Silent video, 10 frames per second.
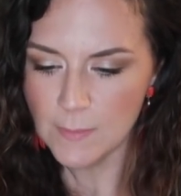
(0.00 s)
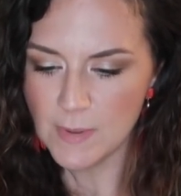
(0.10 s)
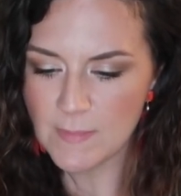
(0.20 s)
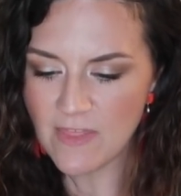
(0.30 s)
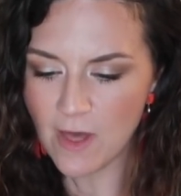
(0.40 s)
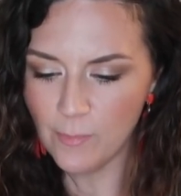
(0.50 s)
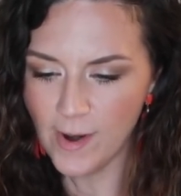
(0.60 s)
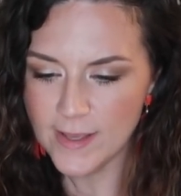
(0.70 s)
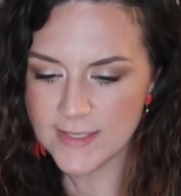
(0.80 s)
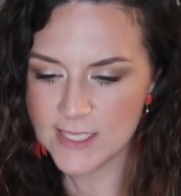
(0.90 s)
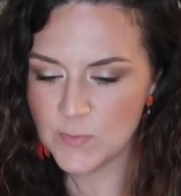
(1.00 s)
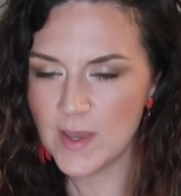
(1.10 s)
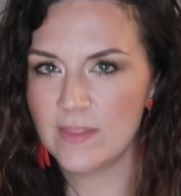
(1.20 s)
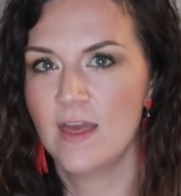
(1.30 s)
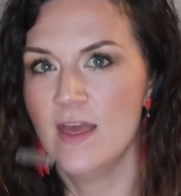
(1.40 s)
But my thought process
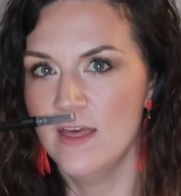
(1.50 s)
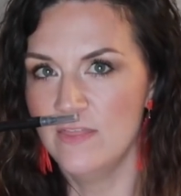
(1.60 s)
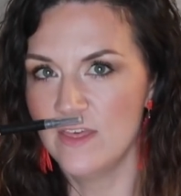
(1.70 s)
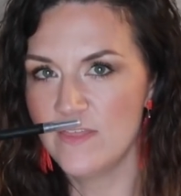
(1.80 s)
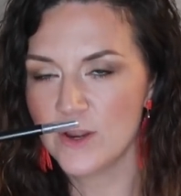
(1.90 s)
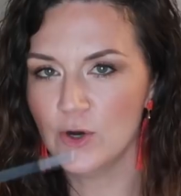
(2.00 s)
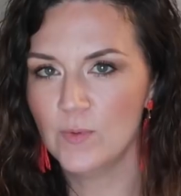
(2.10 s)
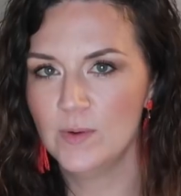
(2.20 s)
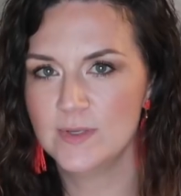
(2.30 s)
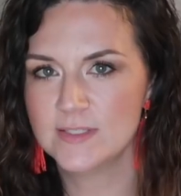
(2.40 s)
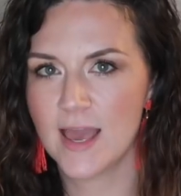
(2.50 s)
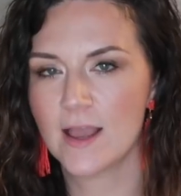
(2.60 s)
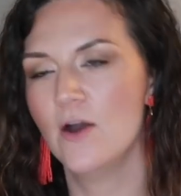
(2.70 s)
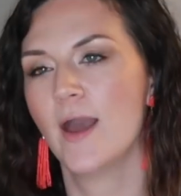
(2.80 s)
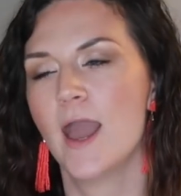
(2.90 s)
with the thicker one was
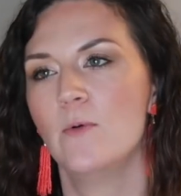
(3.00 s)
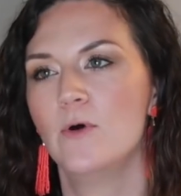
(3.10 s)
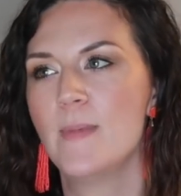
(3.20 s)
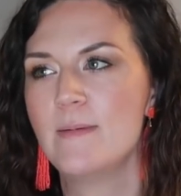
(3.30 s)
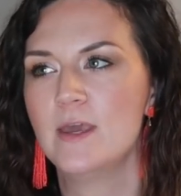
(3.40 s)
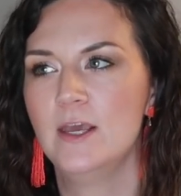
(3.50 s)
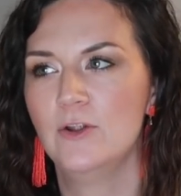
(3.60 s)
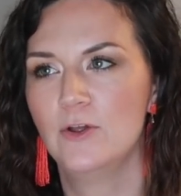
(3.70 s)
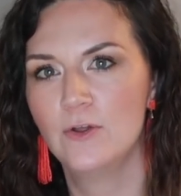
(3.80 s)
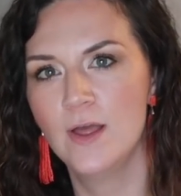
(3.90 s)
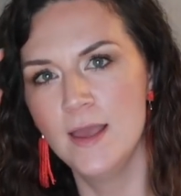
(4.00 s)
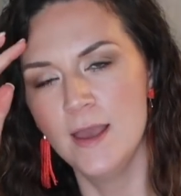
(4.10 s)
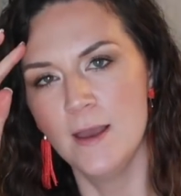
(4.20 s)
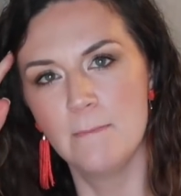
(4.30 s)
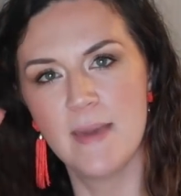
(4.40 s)
like, okay, well maybe it'll
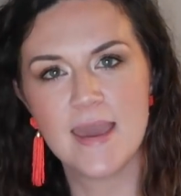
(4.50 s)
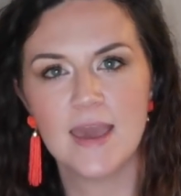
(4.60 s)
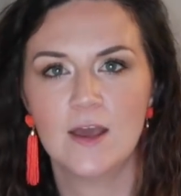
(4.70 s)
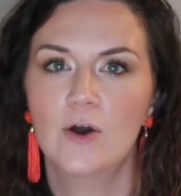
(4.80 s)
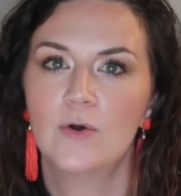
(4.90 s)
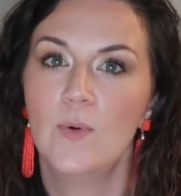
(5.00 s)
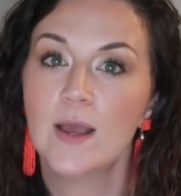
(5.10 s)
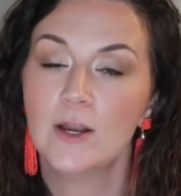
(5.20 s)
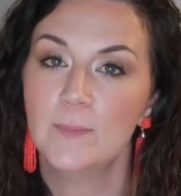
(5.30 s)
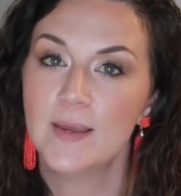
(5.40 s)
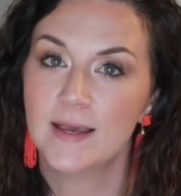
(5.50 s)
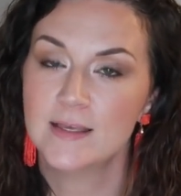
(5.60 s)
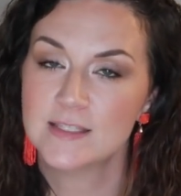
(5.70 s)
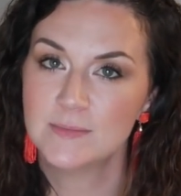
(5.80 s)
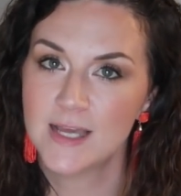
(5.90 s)
make it go quicker,
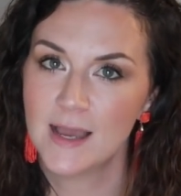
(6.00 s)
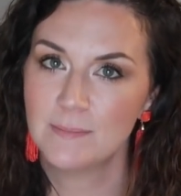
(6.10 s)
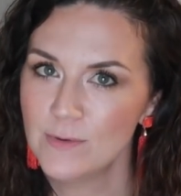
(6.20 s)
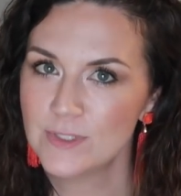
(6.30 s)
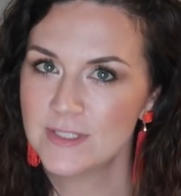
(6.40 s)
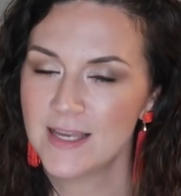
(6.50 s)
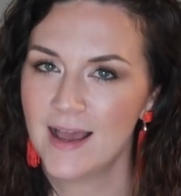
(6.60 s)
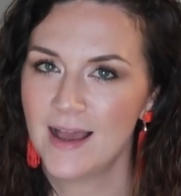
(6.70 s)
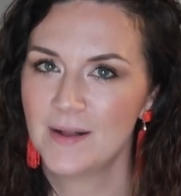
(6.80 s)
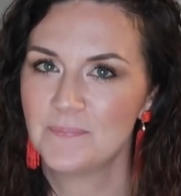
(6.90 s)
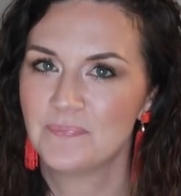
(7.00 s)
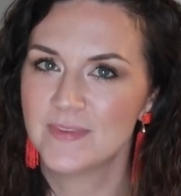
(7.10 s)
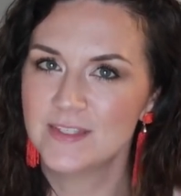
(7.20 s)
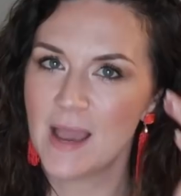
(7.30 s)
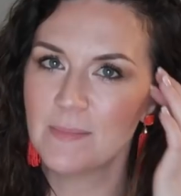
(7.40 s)
because sometimes most
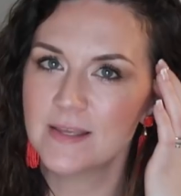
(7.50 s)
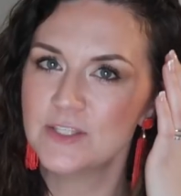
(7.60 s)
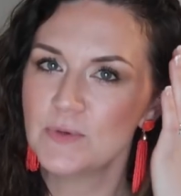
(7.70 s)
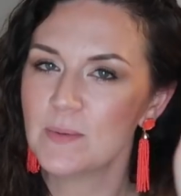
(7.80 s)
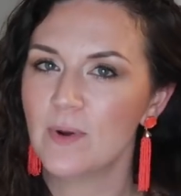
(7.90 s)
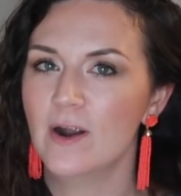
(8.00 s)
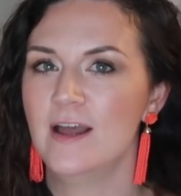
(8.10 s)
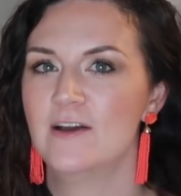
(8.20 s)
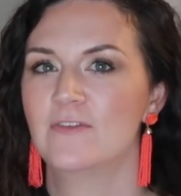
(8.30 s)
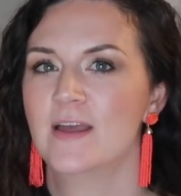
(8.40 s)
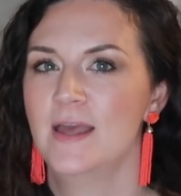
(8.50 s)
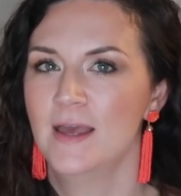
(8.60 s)
time consuming part of,